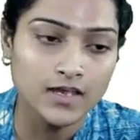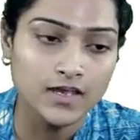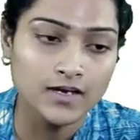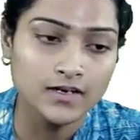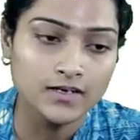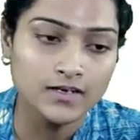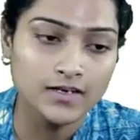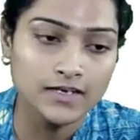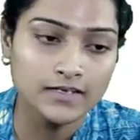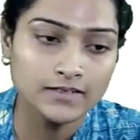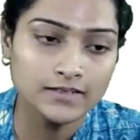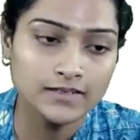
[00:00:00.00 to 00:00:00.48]

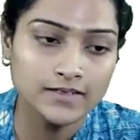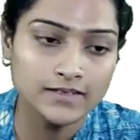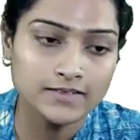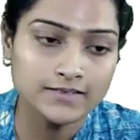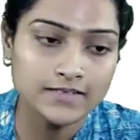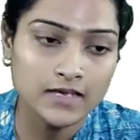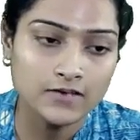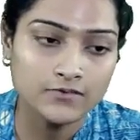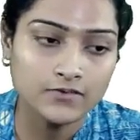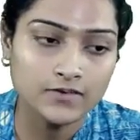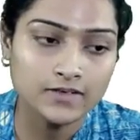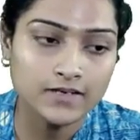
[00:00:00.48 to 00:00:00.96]
T3 is
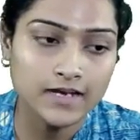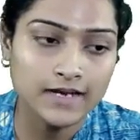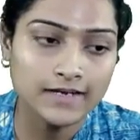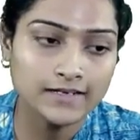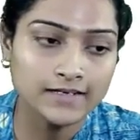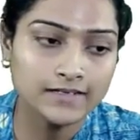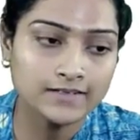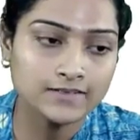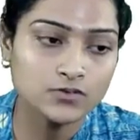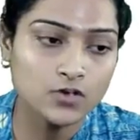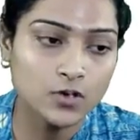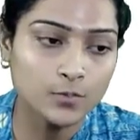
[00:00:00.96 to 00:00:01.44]
having write
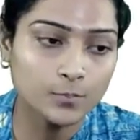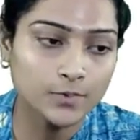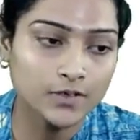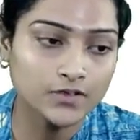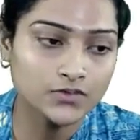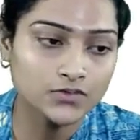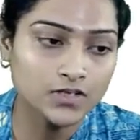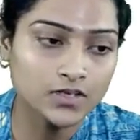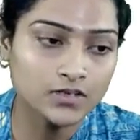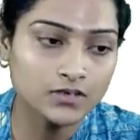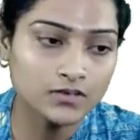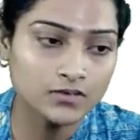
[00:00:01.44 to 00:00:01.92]
x operation,
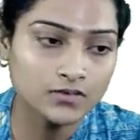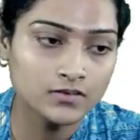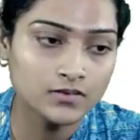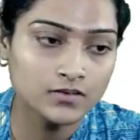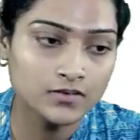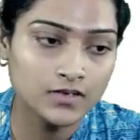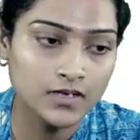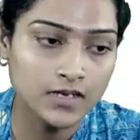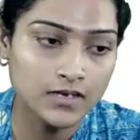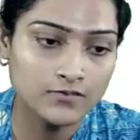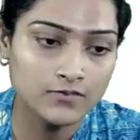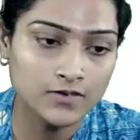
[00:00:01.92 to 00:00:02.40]

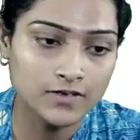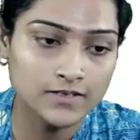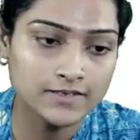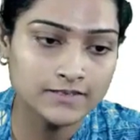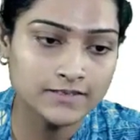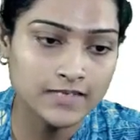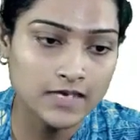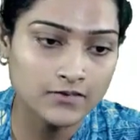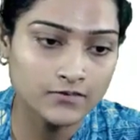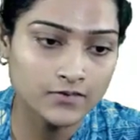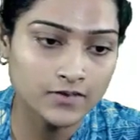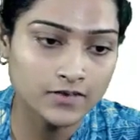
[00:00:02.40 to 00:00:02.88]
T1 is
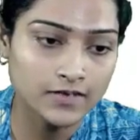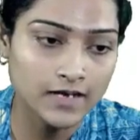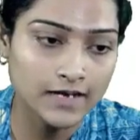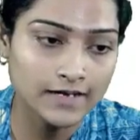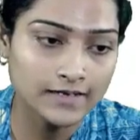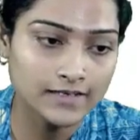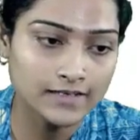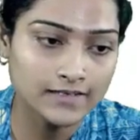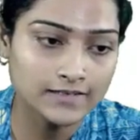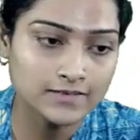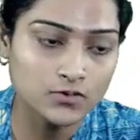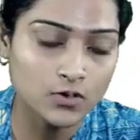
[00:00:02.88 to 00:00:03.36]
having write
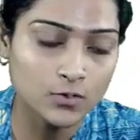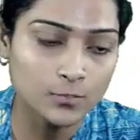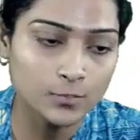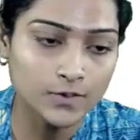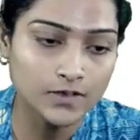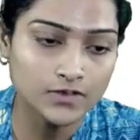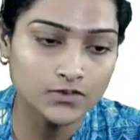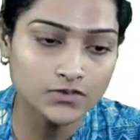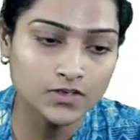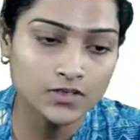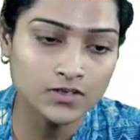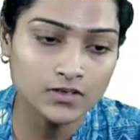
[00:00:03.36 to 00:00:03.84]
x
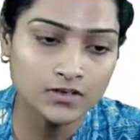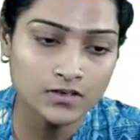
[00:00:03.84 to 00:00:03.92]
operation.